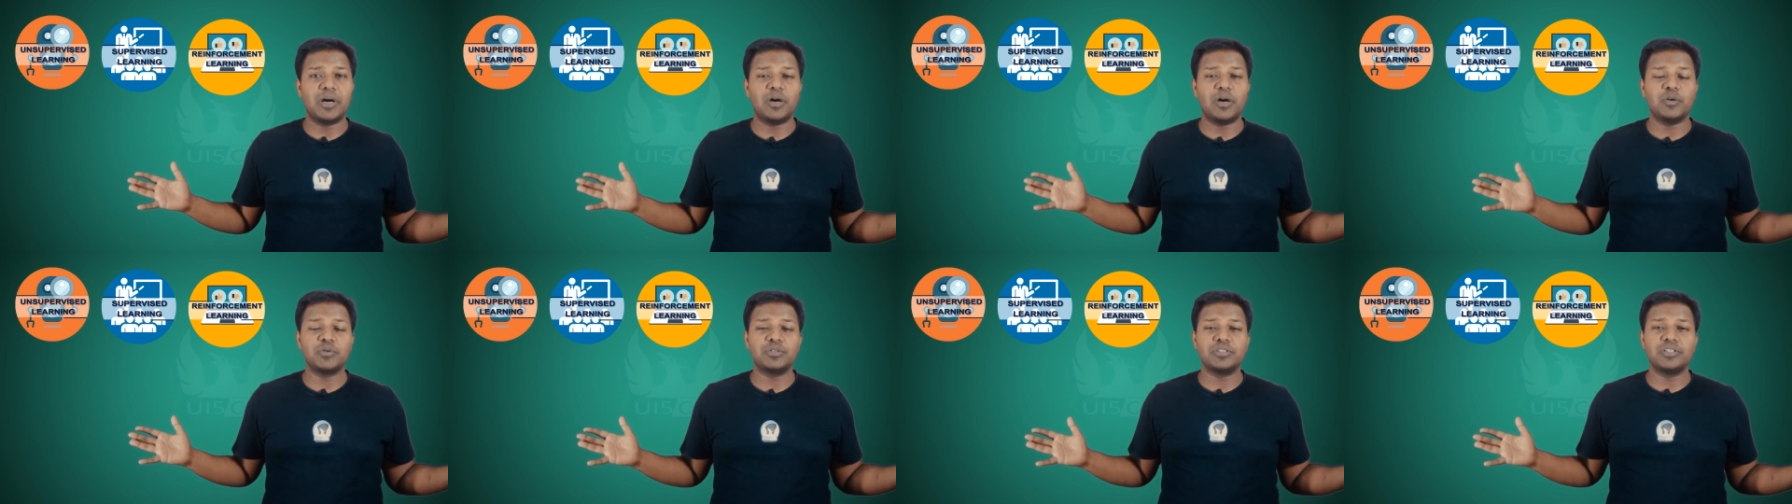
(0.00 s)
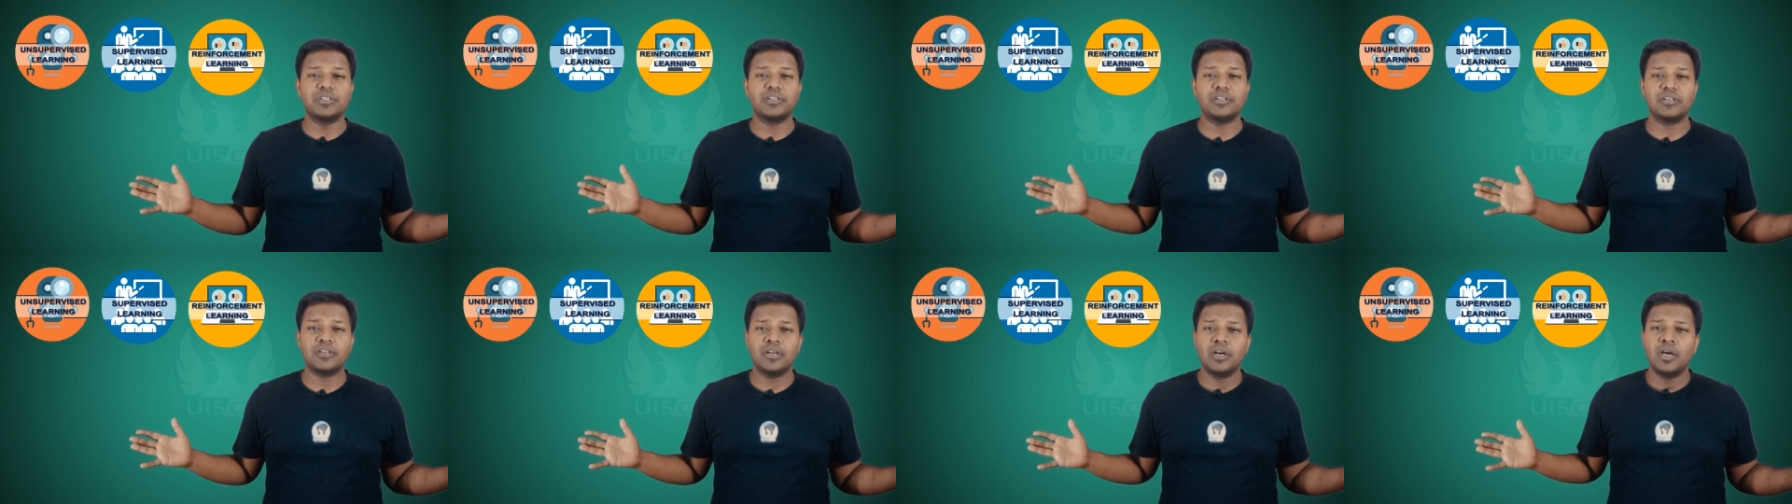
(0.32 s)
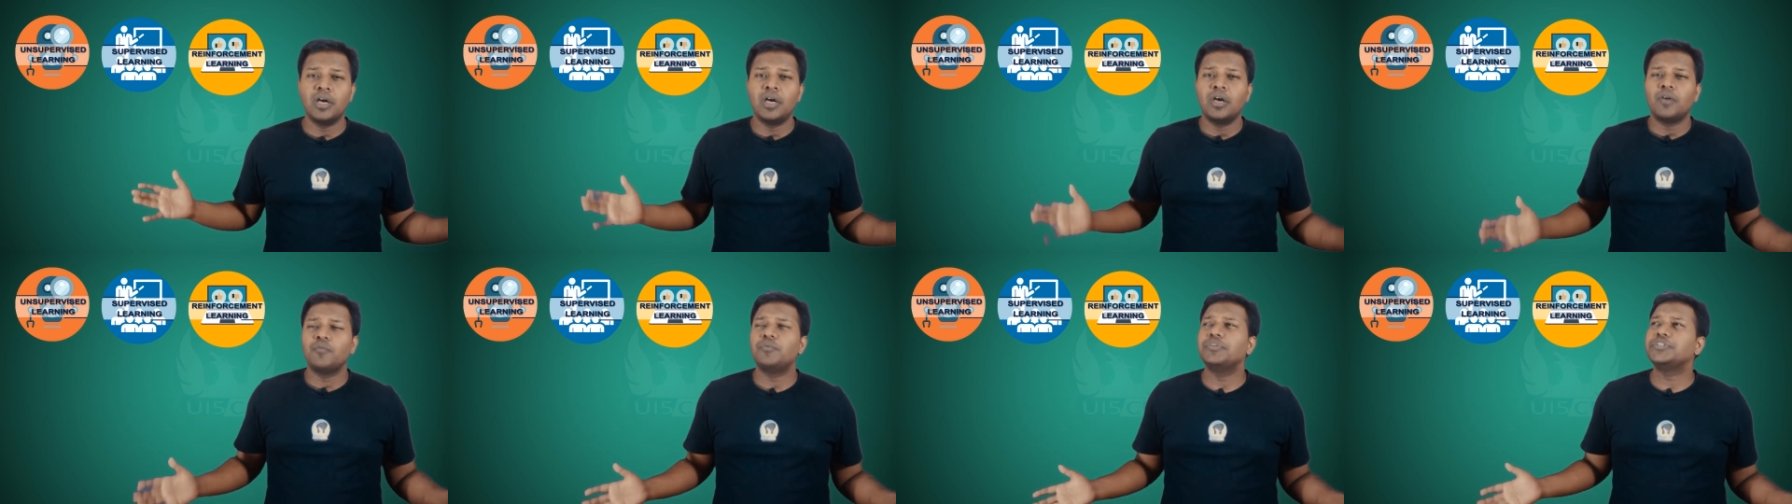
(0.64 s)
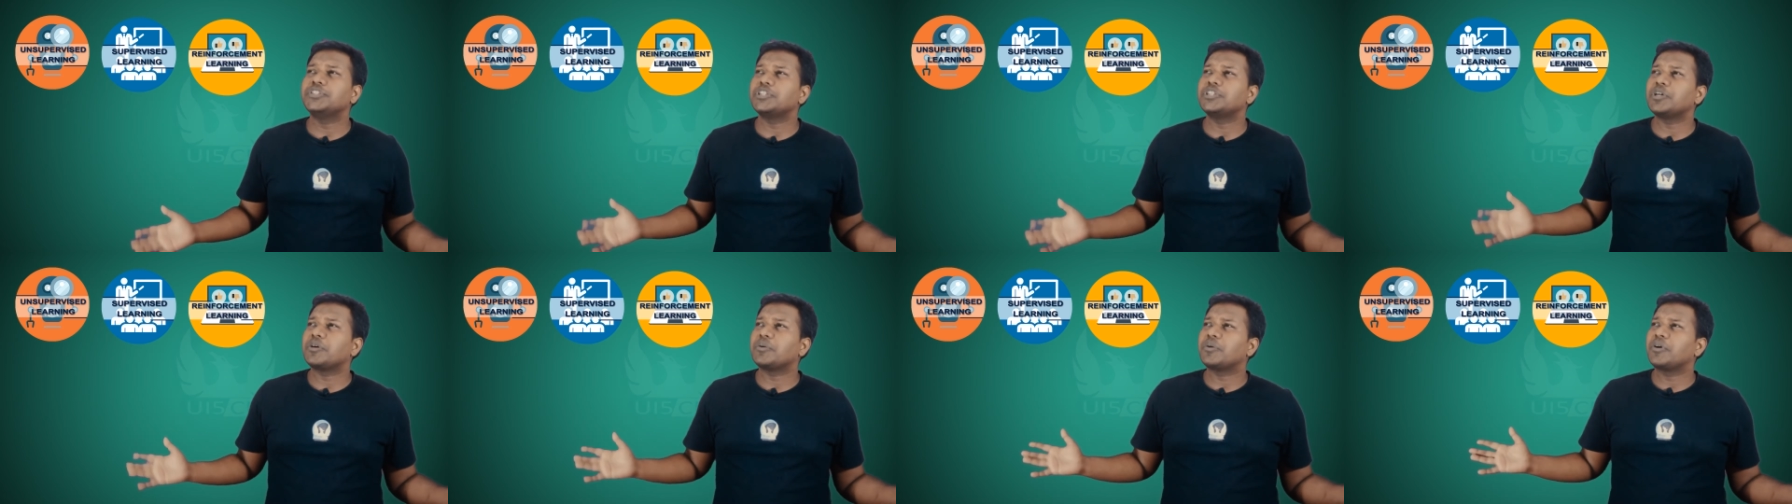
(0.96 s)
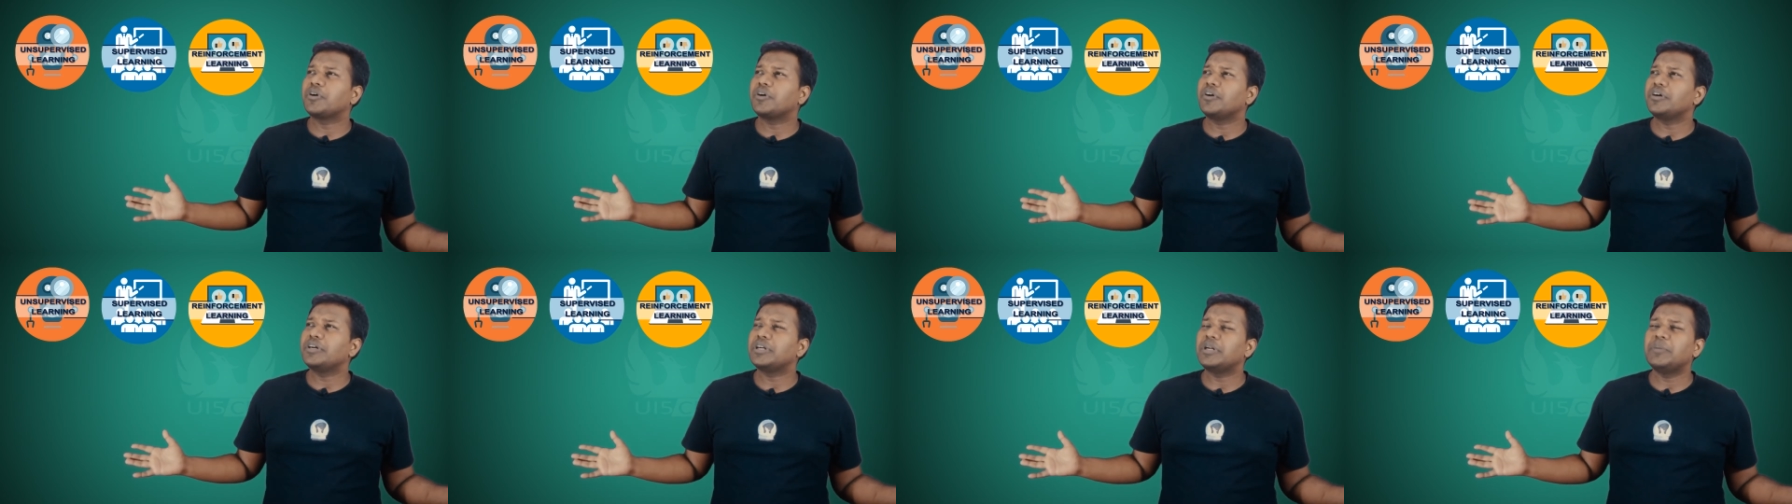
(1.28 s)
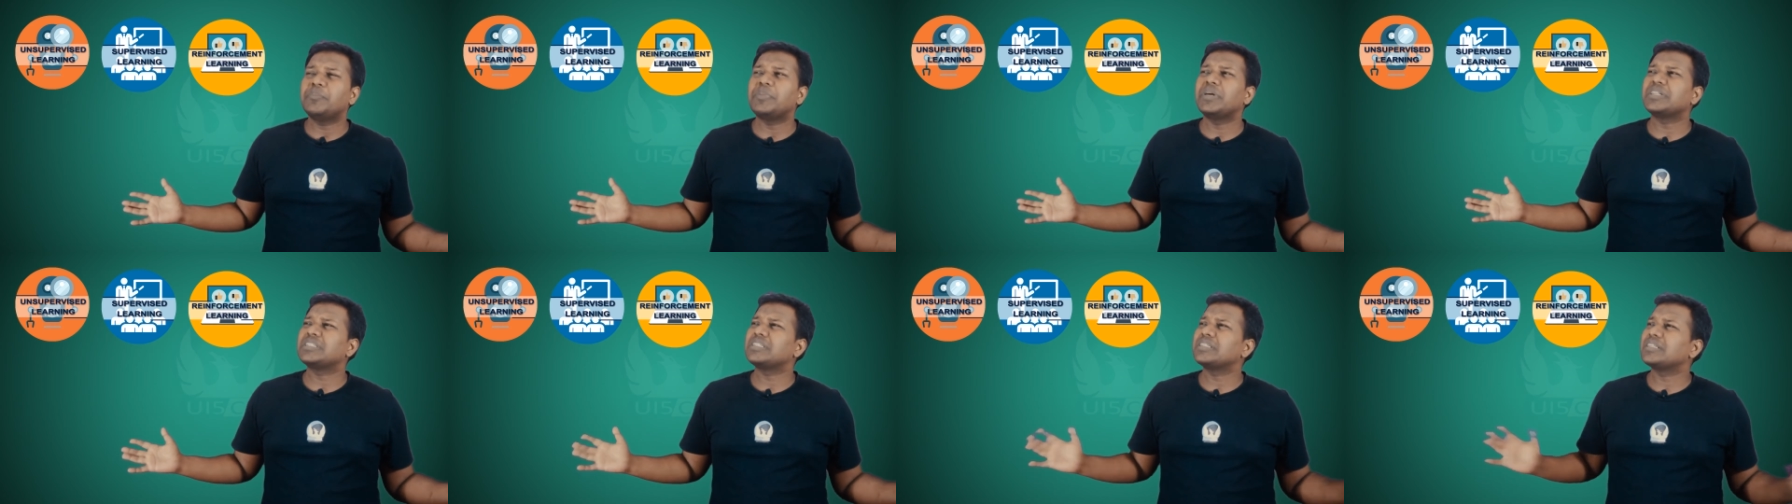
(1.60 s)
out there which are currently
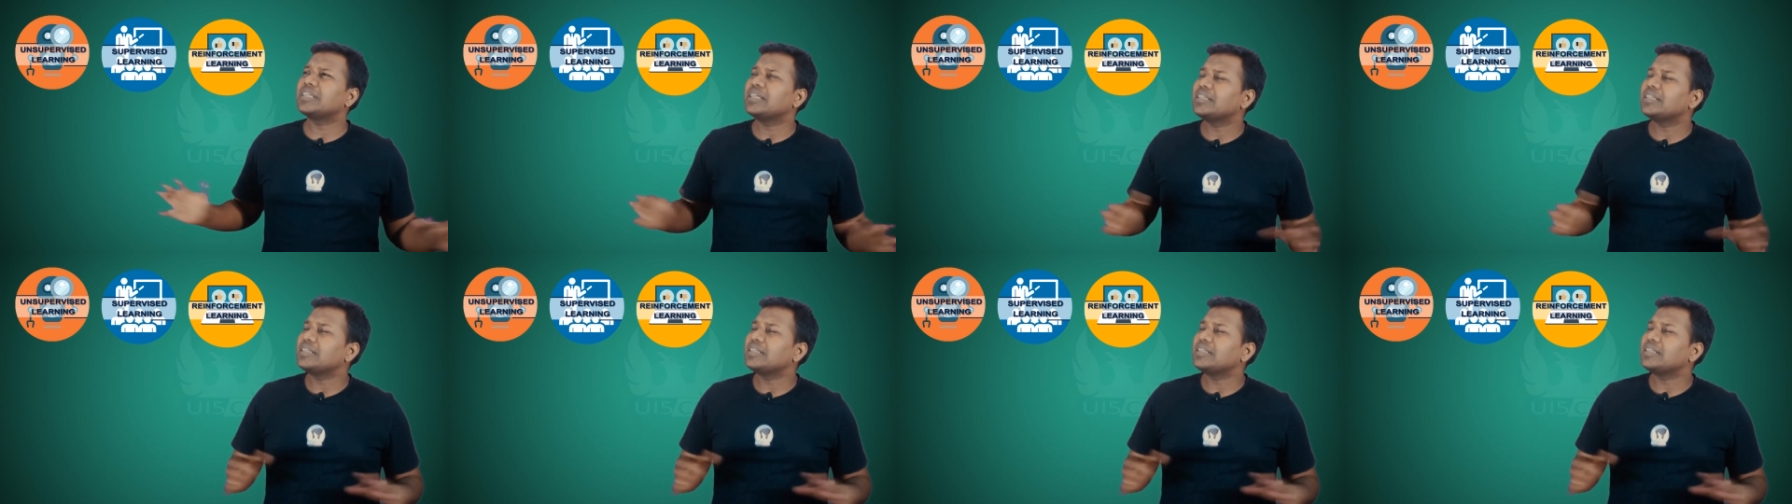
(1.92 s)
present,